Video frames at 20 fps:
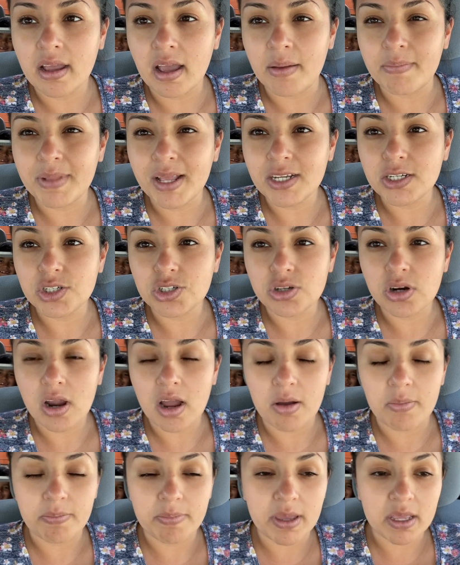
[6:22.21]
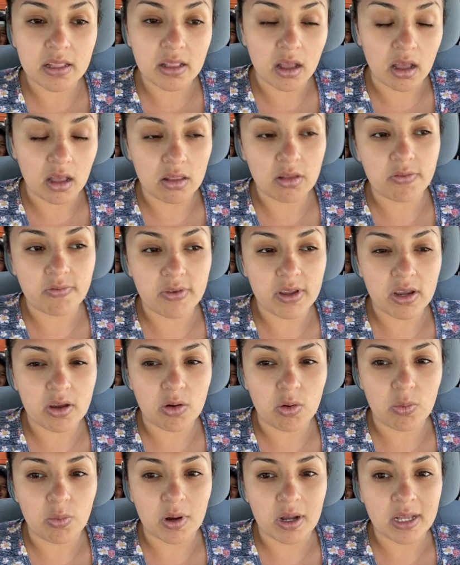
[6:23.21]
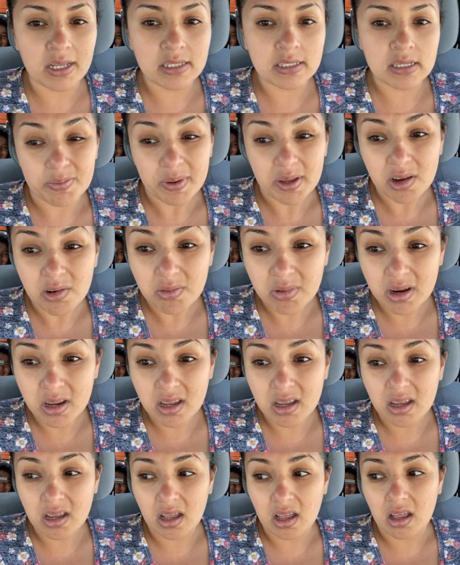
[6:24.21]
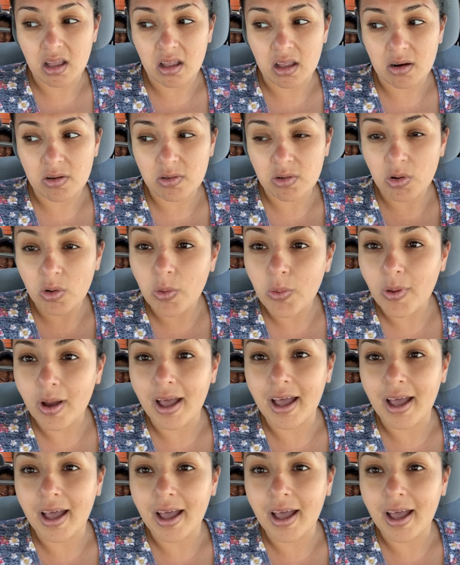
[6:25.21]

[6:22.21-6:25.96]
I'm not sure how big the other vehicle was. Big rig, I, I don't know.